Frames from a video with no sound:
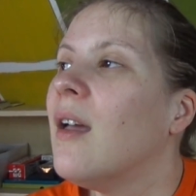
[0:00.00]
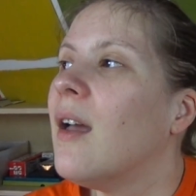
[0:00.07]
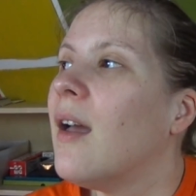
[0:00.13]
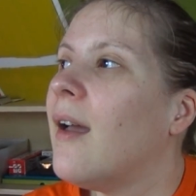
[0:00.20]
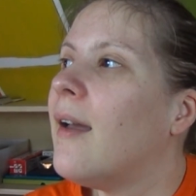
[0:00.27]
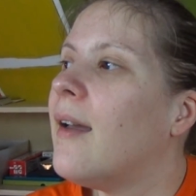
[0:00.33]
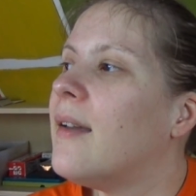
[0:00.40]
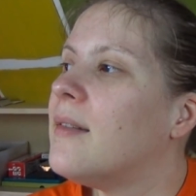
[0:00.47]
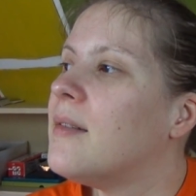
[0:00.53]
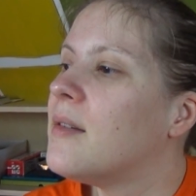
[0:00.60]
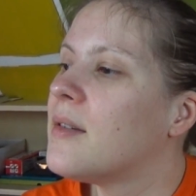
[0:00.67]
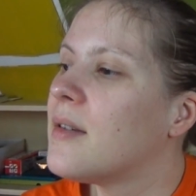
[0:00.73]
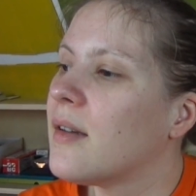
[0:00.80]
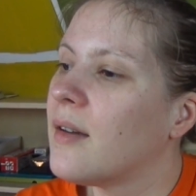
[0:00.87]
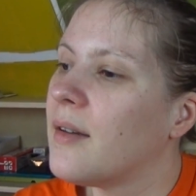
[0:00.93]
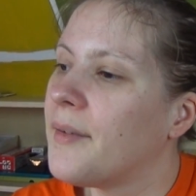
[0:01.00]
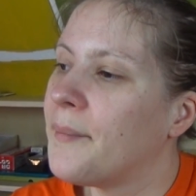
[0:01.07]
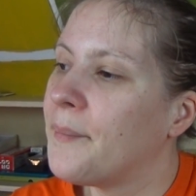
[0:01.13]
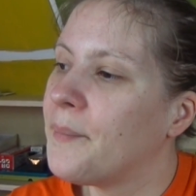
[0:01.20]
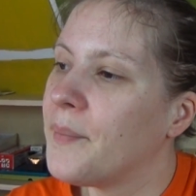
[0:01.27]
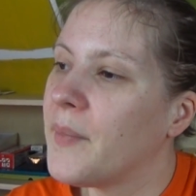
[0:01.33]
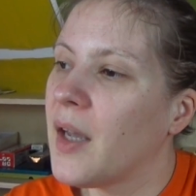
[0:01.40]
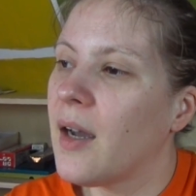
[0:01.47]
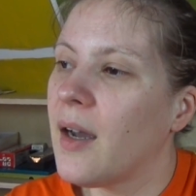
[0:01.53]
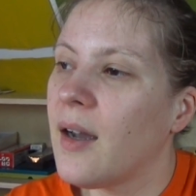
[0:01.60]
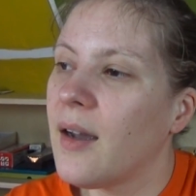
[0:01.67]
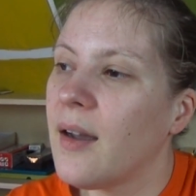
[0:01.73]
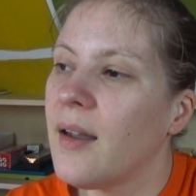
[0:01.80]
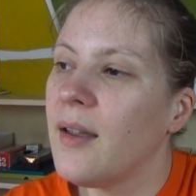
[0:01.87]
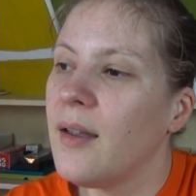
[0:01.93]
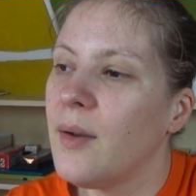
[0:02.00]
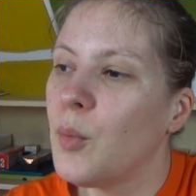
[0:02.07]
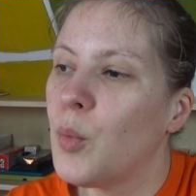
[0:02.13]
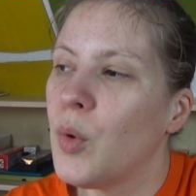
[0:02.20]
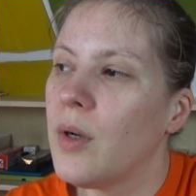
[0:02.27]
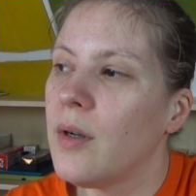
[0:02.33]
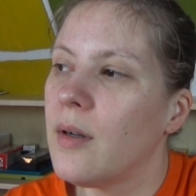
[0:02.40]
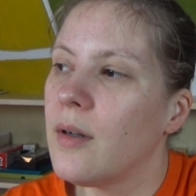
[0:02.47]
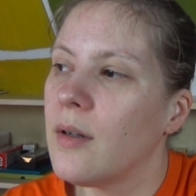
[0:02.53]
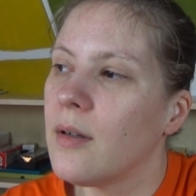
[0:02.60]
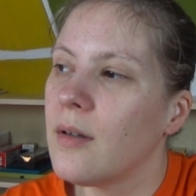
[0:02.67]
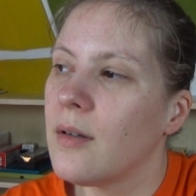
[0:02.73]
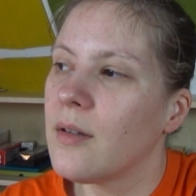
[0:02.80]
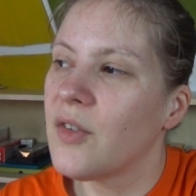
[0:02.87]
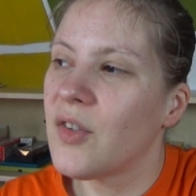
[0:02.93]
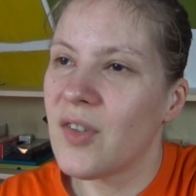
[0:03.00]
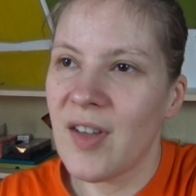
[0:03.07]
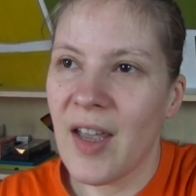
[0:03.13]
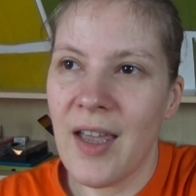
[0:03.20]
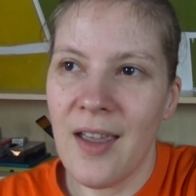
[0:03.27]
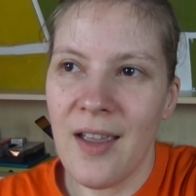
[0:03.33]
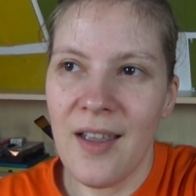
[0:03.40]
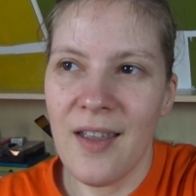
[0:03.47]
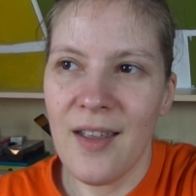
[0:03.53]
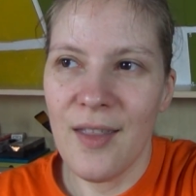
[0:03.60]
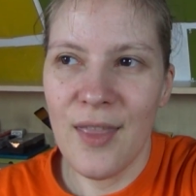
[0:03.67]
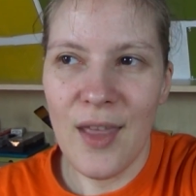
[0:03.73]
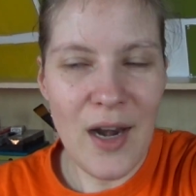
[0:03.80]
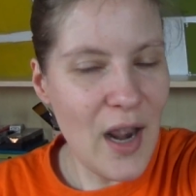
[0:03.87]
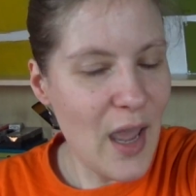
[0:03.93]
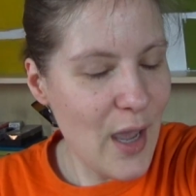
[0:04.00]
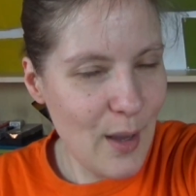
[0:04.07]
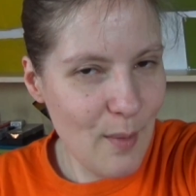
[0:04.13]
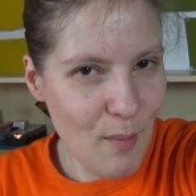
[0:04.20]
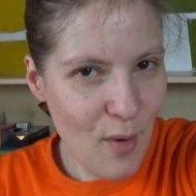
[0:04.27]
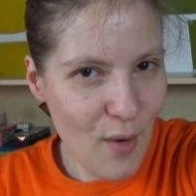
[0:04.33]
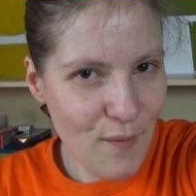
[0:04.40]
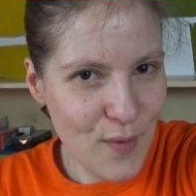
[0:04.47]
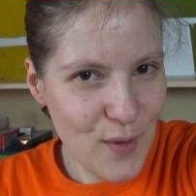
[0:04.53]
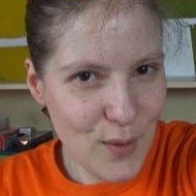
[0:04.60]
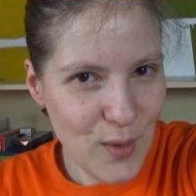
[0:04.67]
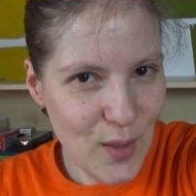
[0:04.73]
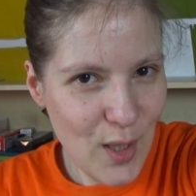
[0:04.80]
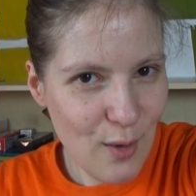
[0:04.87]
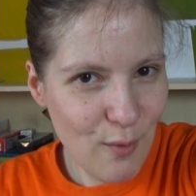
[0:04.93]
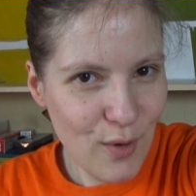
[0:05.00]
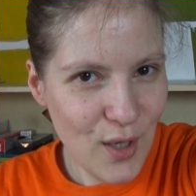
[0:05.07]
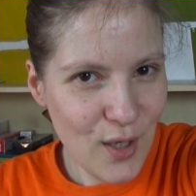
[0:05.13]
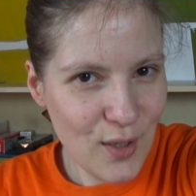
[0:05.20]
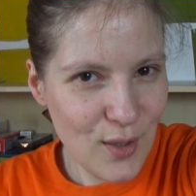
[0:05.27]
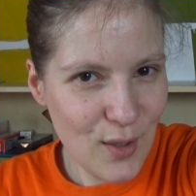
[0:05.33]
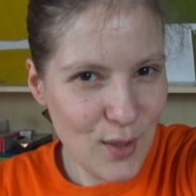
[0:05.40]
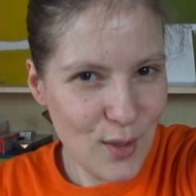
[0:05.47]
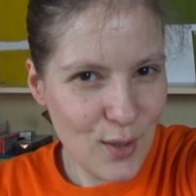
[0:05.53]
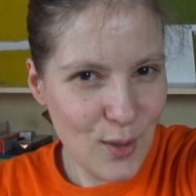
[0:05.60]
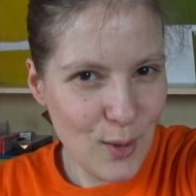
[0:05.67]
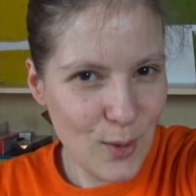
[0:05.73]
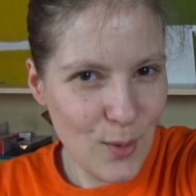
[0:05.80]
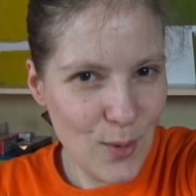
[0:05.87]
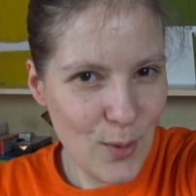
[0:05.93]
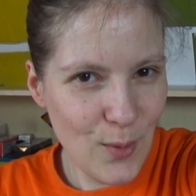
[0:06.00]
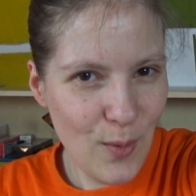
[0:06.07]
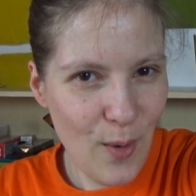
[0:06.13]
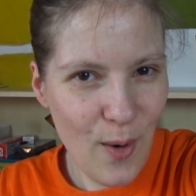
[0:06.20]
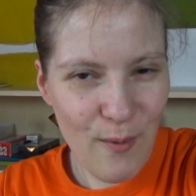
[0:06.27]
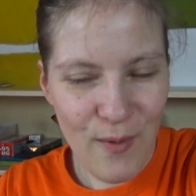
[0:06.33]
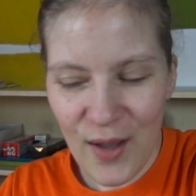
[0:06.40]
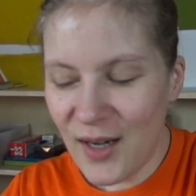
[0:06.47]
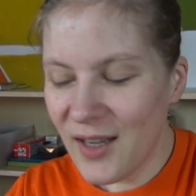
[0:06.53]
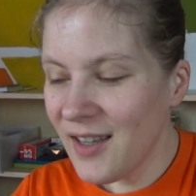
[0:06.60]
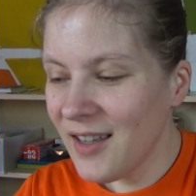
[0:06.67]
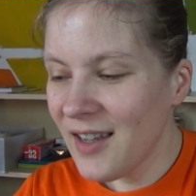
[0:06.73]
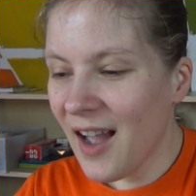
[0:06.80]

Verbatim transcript: and um, I will say the name of the series to you already.